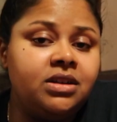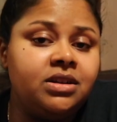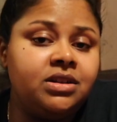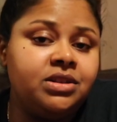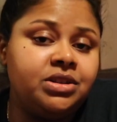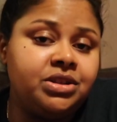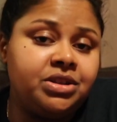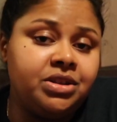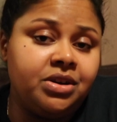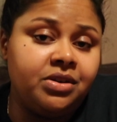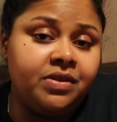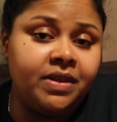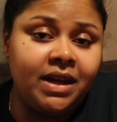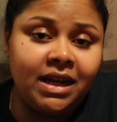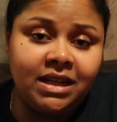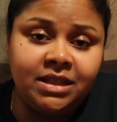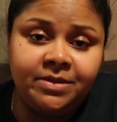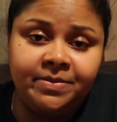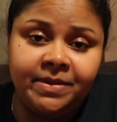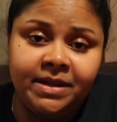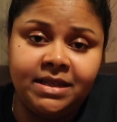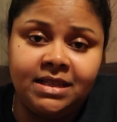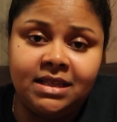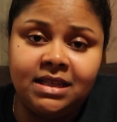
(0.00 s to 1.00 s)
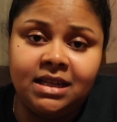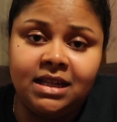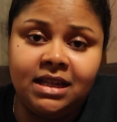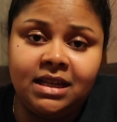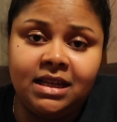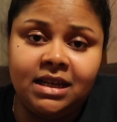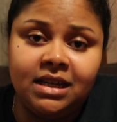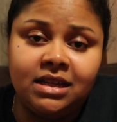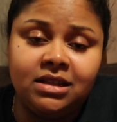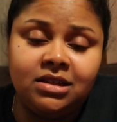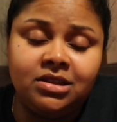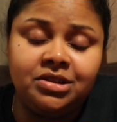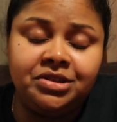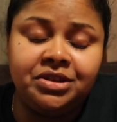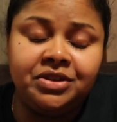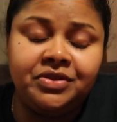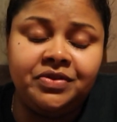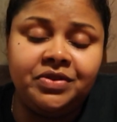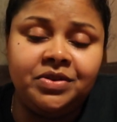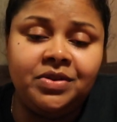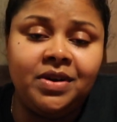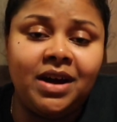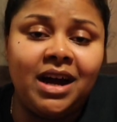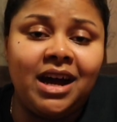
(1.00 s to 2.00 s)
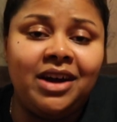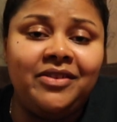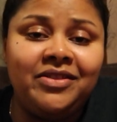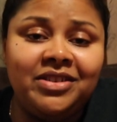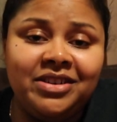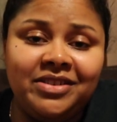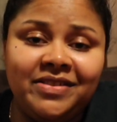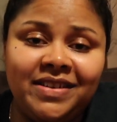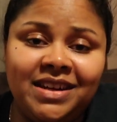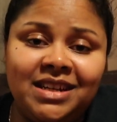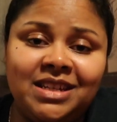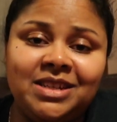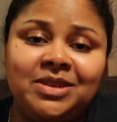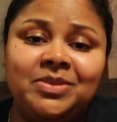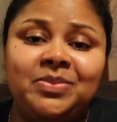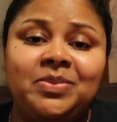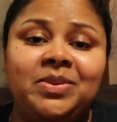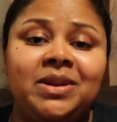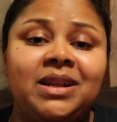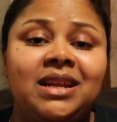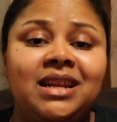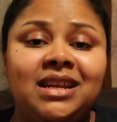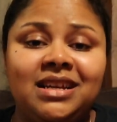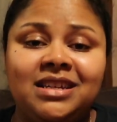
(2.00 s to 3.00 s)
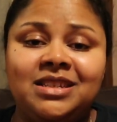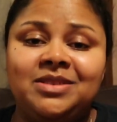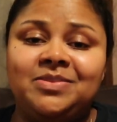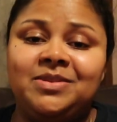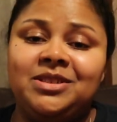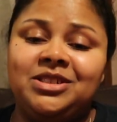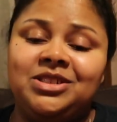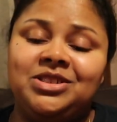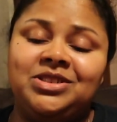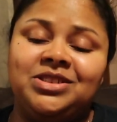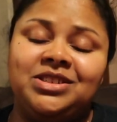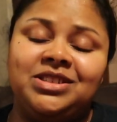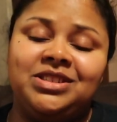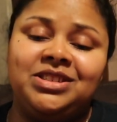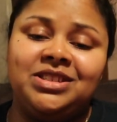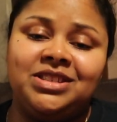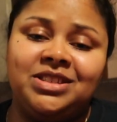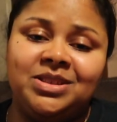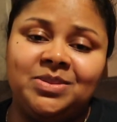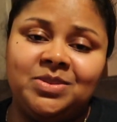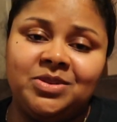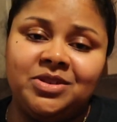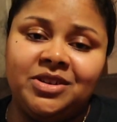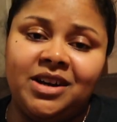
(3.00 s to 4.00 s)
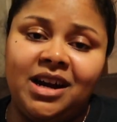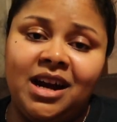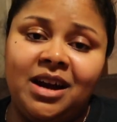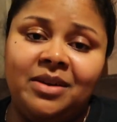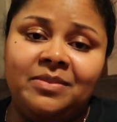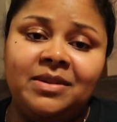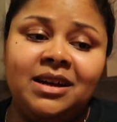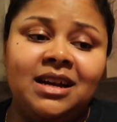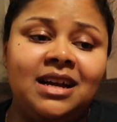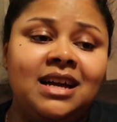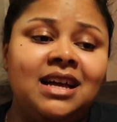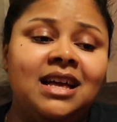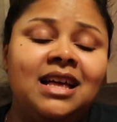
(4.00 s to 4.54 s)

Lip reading: So that's basically it. So if you haven't already, please be sure to subscribe.